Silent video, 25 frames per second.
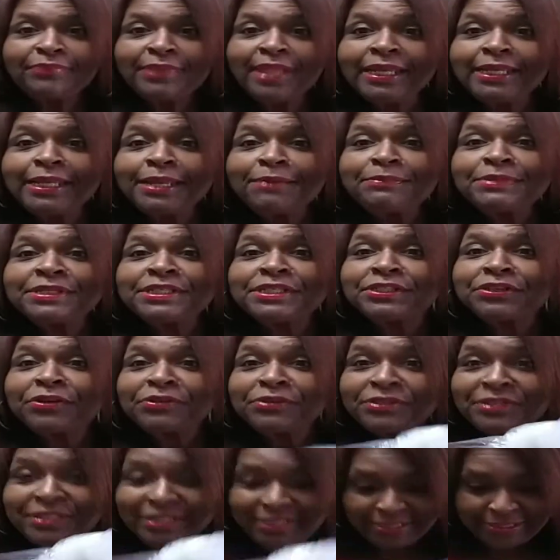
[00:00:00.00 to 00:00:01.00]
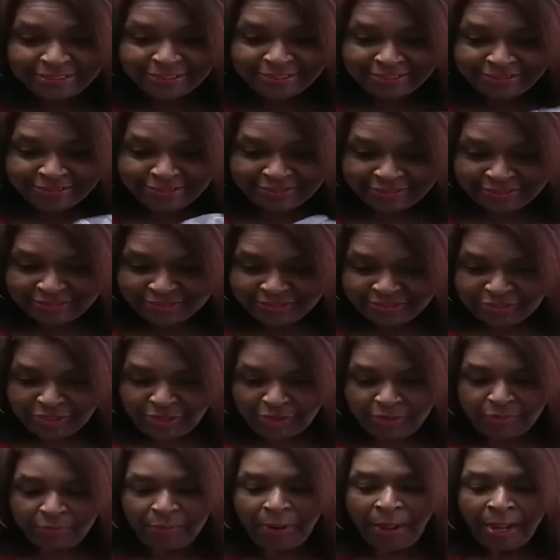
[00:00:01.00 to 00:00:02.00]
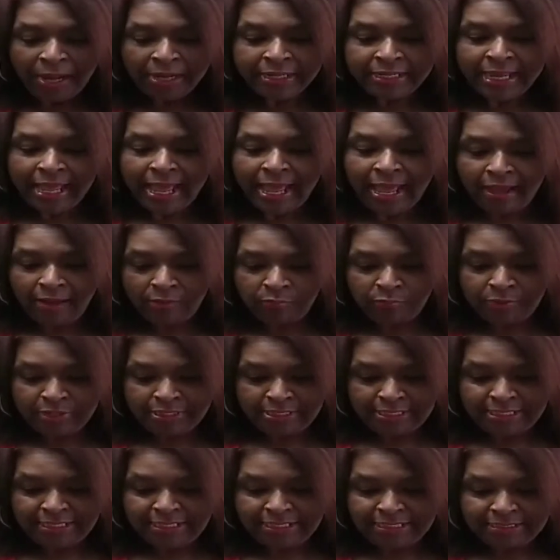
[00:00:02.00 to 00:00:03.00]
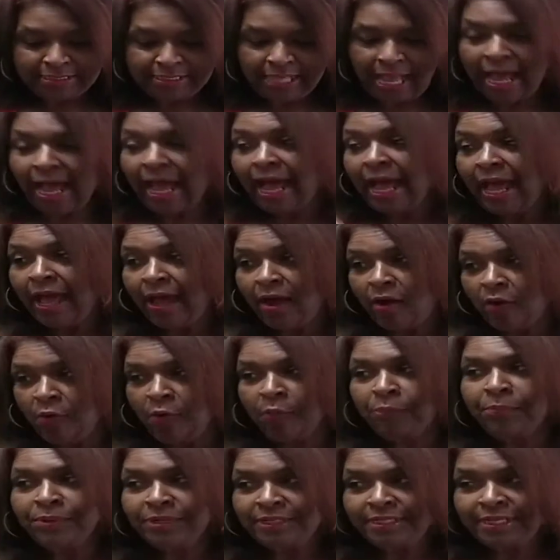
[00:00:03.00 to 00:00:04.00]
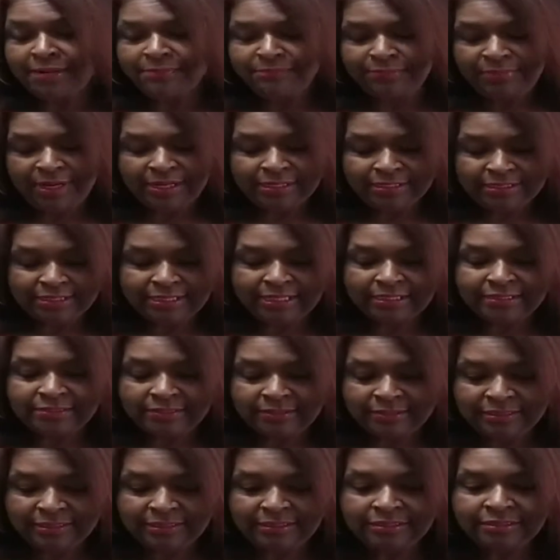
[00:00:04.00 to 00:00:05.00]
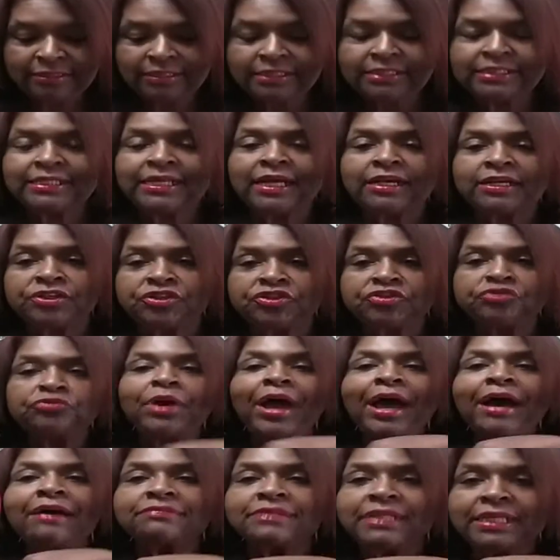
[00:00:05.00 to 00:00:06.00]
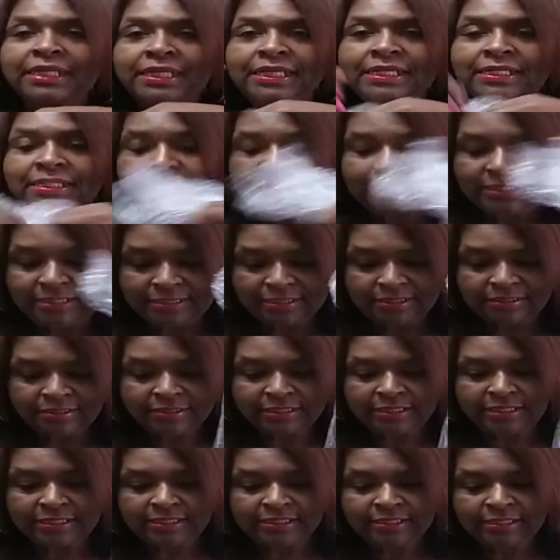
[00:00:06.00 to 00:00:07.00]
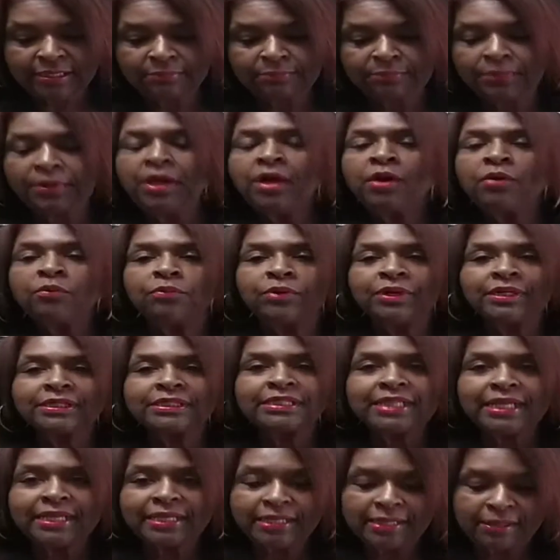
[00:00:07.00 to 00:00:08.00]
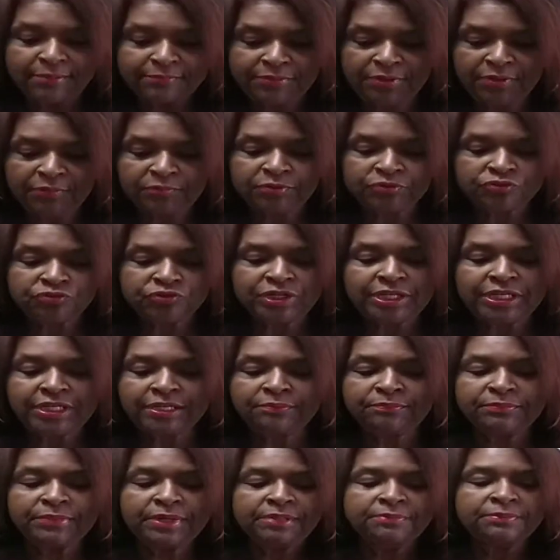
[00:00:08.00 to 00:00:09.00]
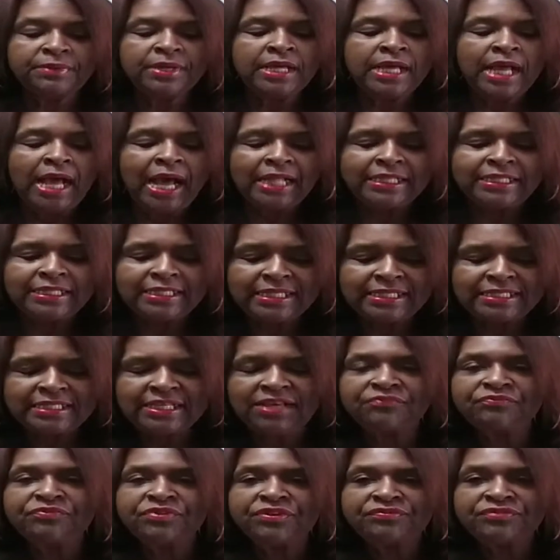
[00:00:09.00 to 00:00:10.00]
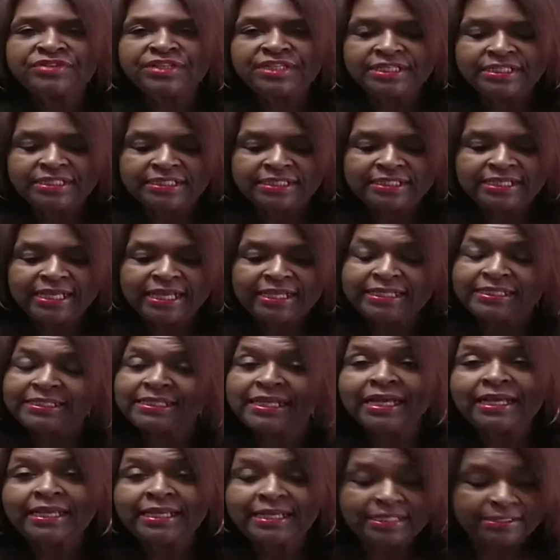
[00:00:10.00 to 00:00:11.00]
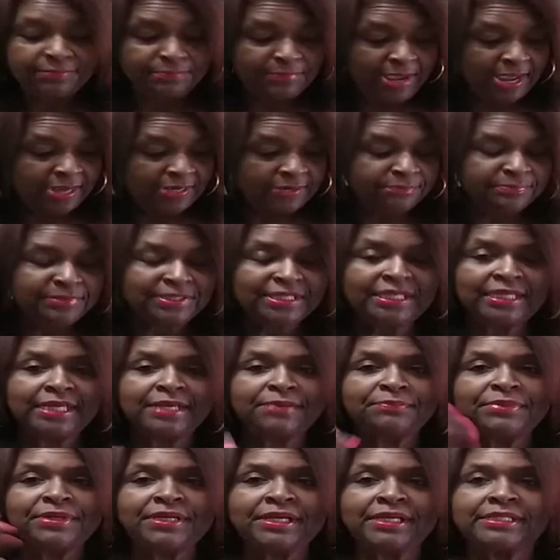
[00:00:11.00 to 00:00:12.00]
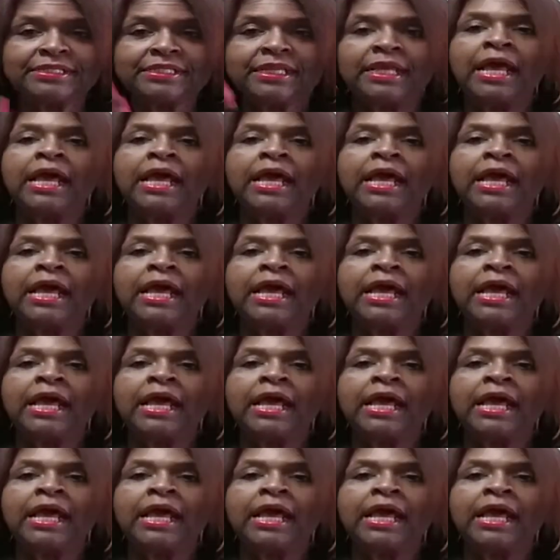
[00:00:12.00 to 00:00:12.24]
let me show you these cookies, y'all. Now, what it is, I opened that box and I took these cookies out because you have to heat these cookies up. Once they come, you want to heat them up. I think they said 15 seconds. I heat them up 10 because